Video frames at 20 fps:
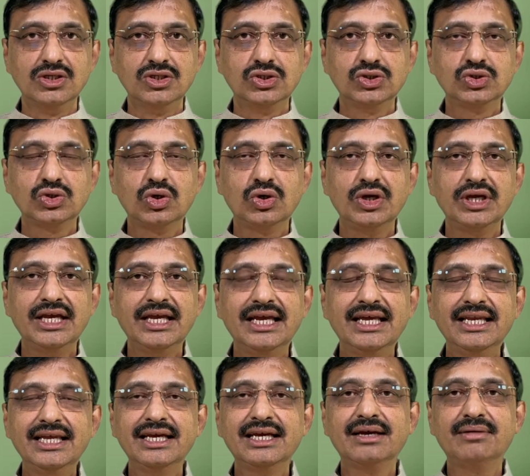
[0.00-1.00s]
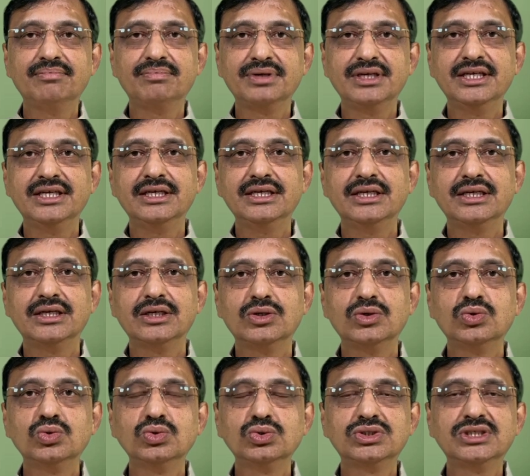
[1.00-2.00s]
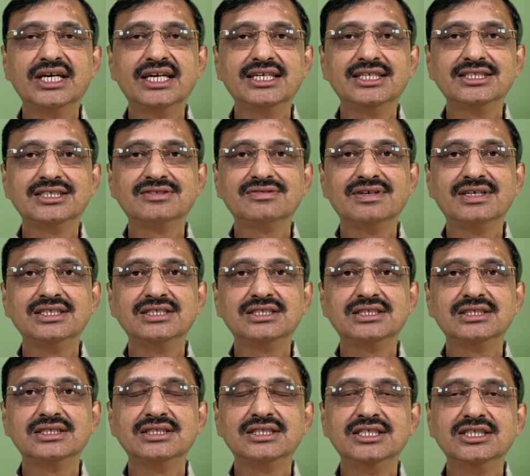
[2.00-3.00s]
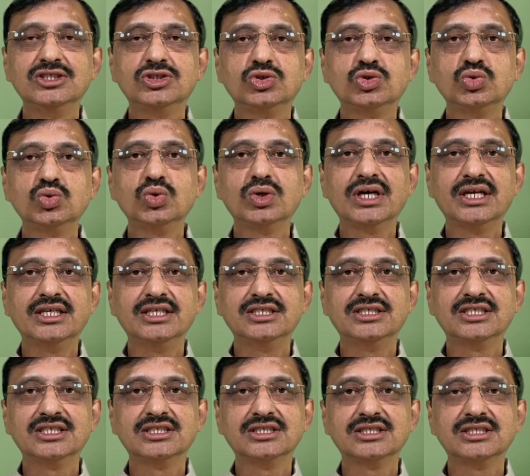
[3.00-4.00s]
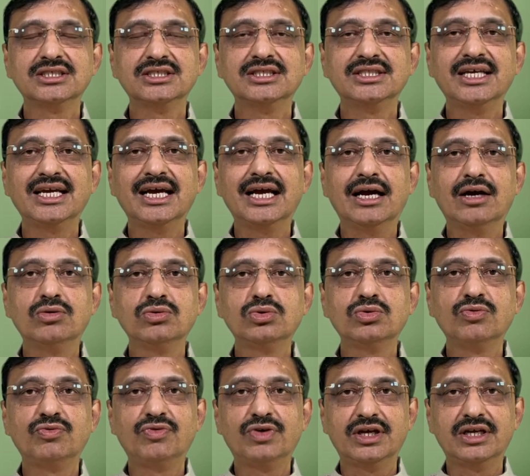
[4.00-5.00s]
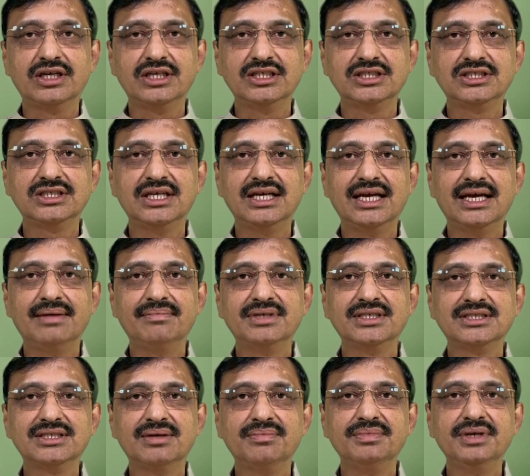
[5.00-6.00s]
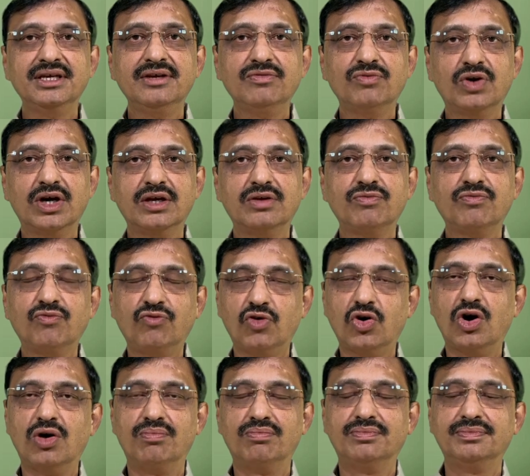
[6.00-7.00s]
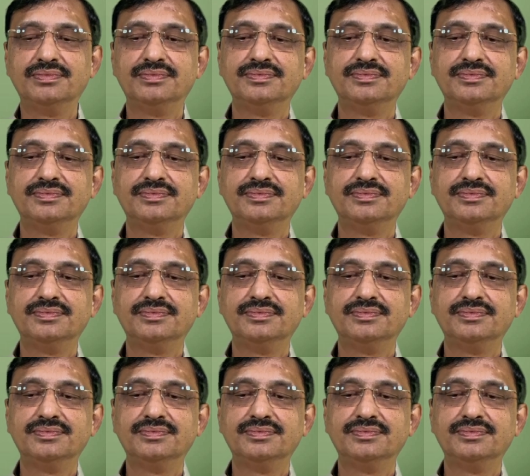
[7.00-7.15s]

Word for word: So any company who satisfies these two conditions, they have to furnish MSME 1 form.